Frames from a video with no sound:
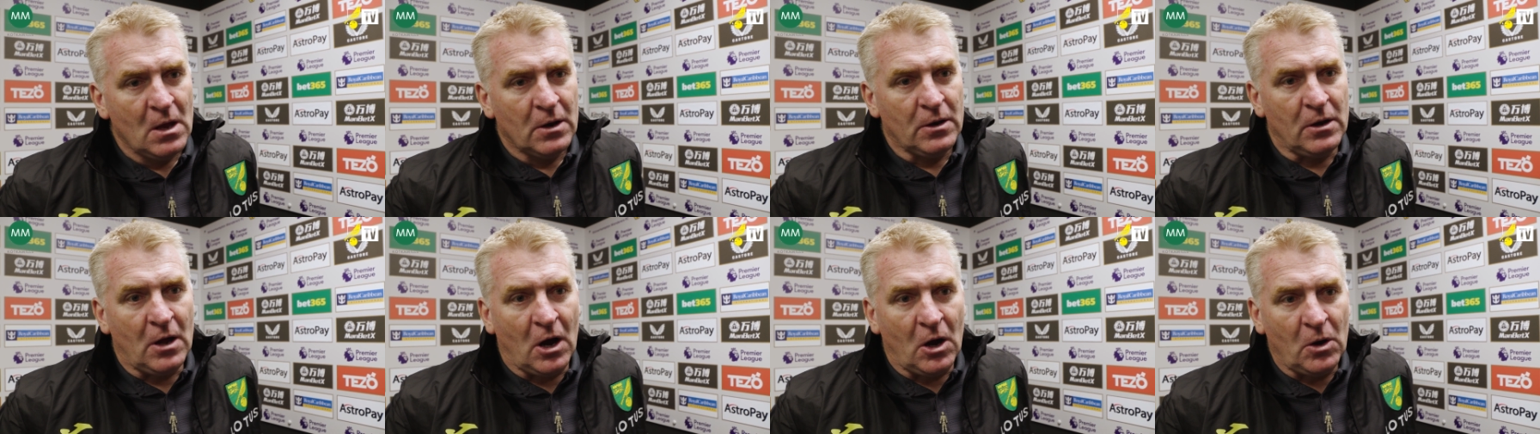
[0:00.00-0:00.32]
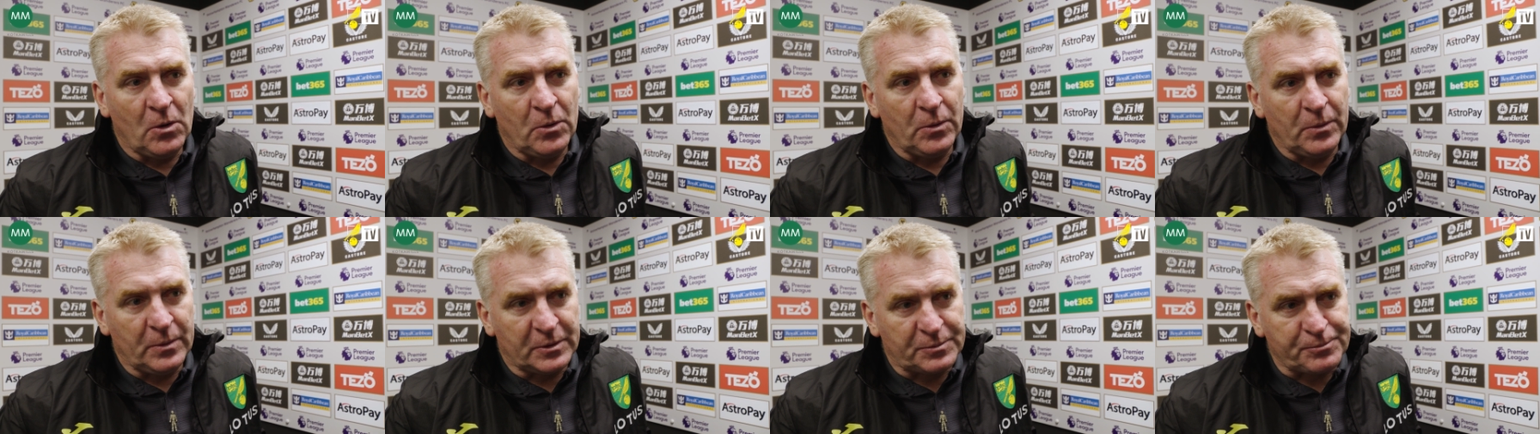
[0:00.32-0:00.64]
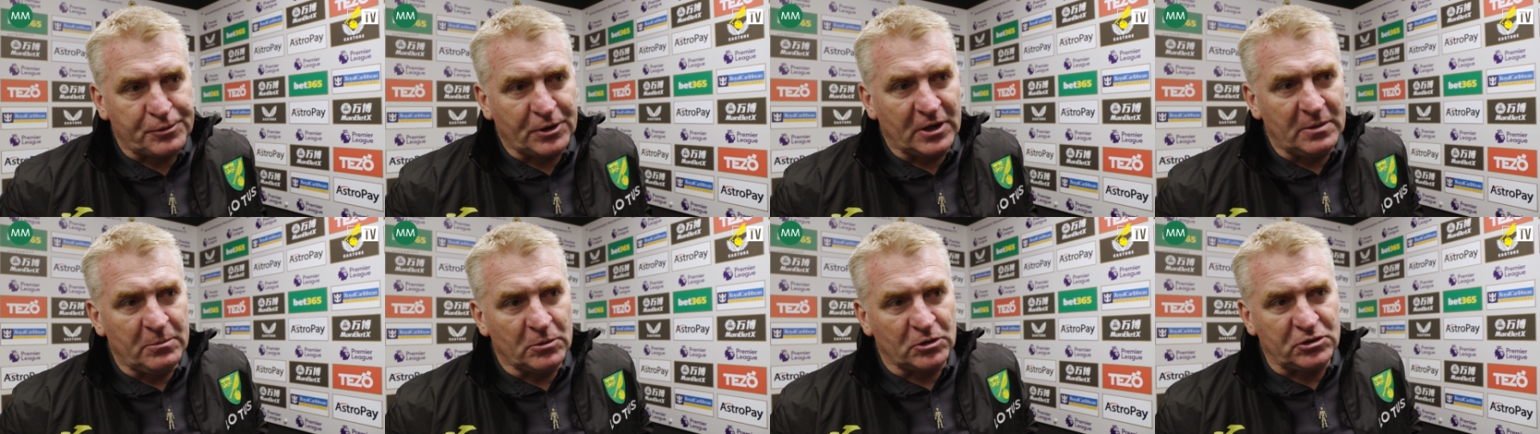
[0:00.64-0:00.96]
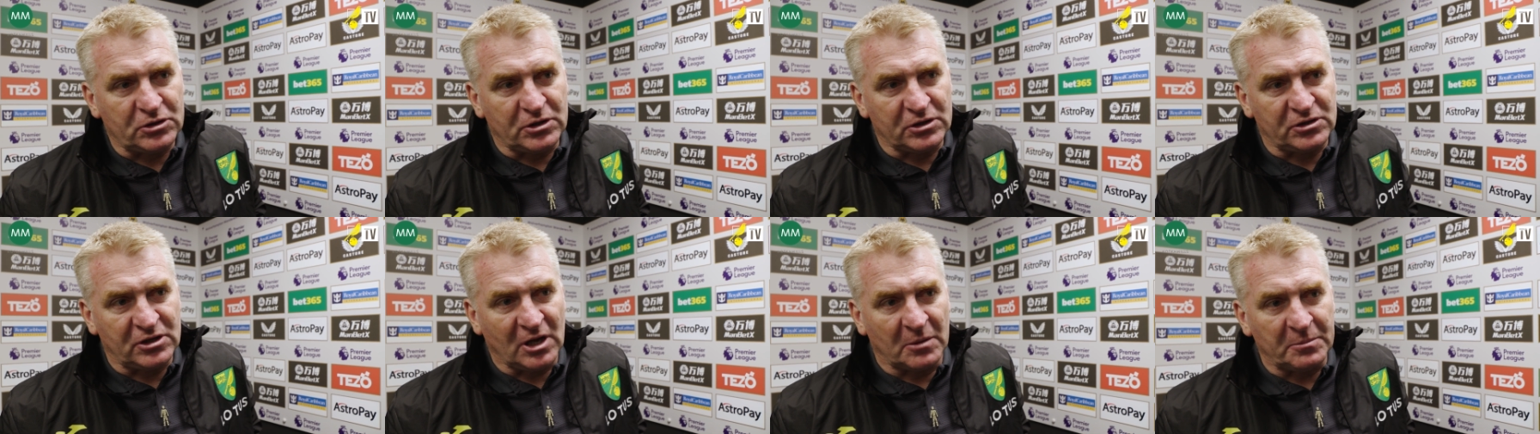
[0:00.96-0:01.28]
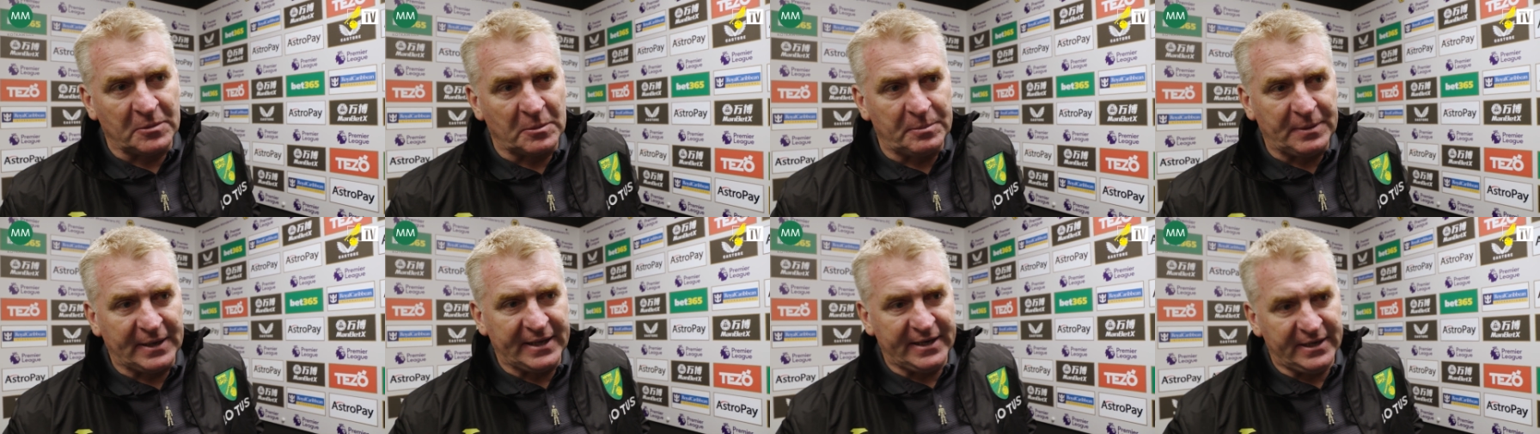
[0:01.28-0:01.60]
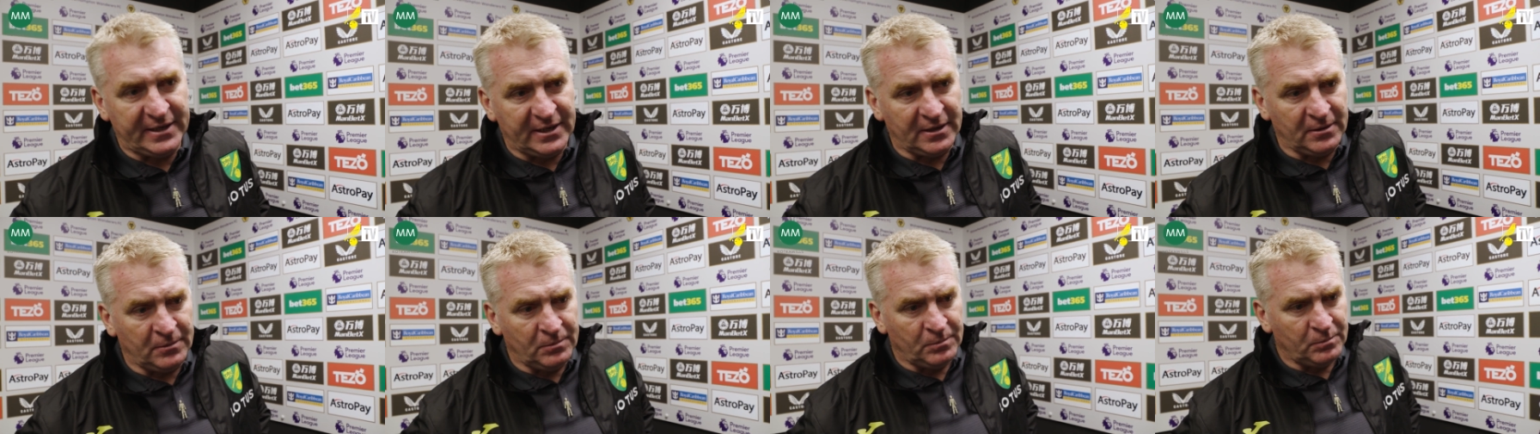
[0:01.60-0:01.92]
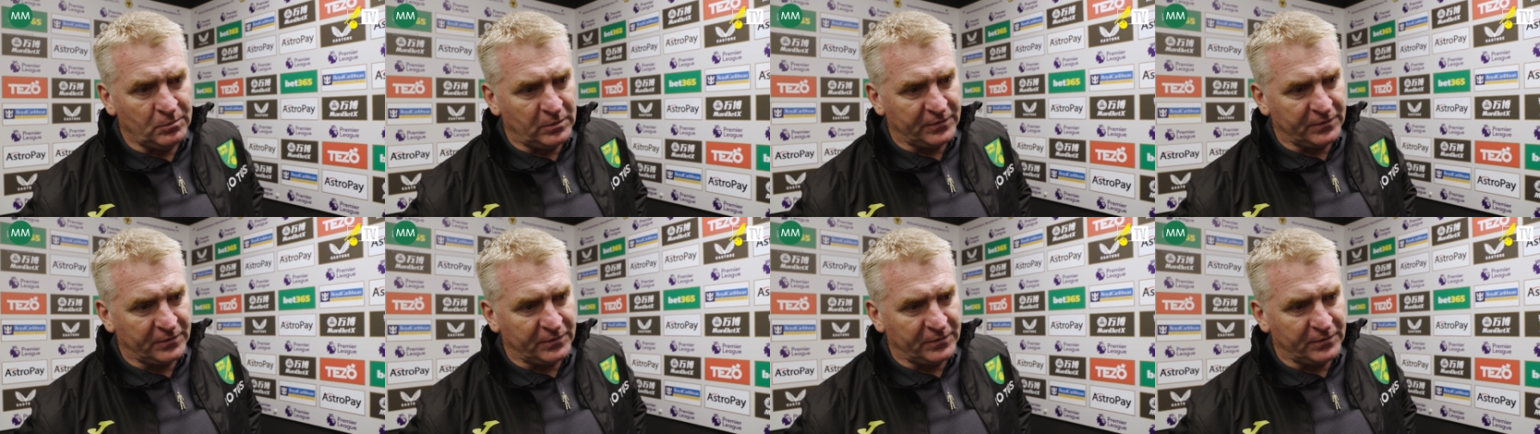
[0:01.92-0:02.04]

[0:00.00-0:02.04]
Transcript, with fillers: No, it was pretty much to stop the bleeding.